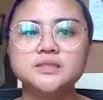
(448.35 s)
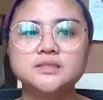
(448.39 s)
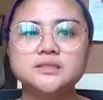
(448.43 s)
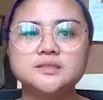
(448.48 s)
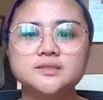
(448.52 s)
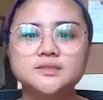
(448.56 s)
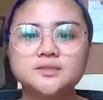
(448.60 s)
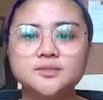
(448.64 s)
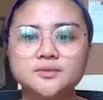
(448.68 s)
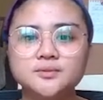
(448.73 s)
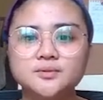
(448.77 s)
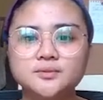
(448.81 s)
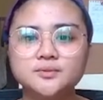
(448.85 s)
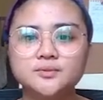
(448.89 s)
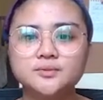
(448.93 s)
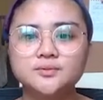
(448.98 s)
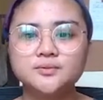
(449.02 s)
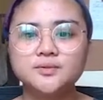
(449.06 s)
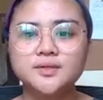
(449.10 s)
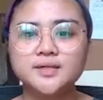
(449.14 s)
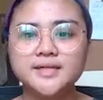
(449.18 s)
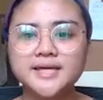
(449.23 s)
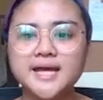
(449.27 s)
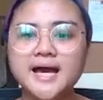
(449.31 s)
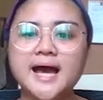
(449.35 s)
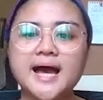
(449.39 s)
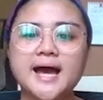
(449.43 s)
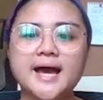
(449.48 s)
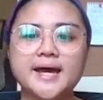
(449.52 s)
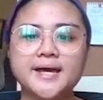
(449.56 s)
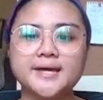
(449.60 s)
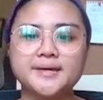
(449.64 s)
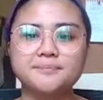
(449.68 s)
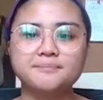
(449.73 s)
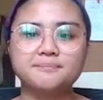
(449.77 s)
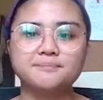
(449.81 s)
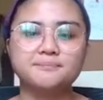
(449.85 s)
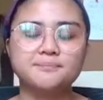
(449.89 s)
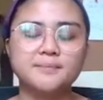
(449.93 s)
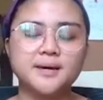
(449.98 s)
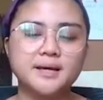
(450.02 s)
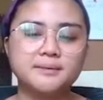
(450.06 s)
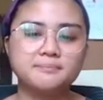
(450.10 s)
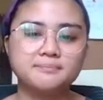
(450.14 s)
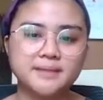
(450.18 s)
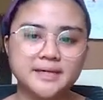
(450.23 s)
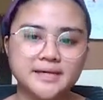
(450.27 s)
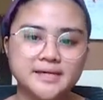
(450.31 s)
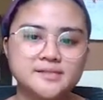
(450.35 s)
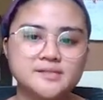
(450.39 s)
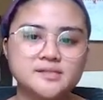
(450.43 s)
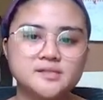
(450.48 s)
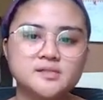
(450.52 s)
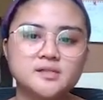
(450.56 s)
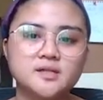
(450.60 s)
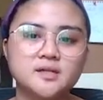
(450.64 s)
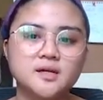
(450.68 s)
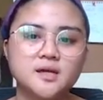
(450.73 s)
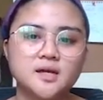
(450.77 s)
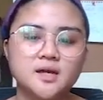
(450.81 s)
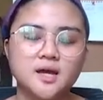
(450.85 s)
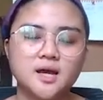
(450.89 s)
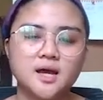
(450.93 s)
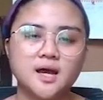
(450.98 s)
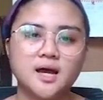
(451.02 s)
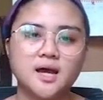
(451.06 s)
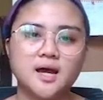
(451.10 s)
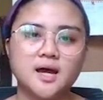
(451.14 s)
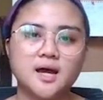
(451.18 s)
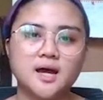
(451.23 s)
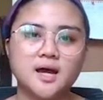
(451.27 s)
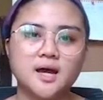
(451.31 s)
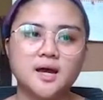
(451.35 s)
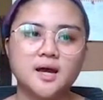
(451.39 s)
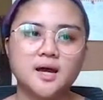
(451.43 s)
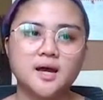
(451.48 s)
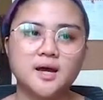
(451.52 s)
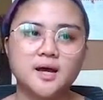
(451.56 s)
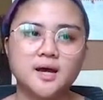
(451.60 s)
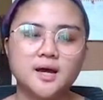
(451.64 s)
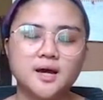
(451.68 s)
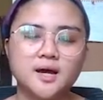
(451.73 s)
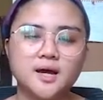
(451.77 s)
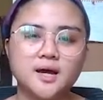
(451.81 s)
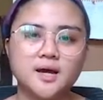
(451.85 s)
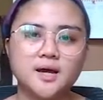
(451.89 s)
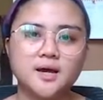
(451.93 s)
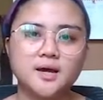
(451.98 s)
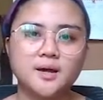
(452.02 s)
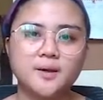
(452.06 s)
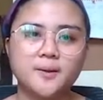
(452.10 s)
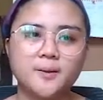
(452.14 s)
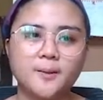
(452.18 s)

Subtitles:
So yeah, I placed her.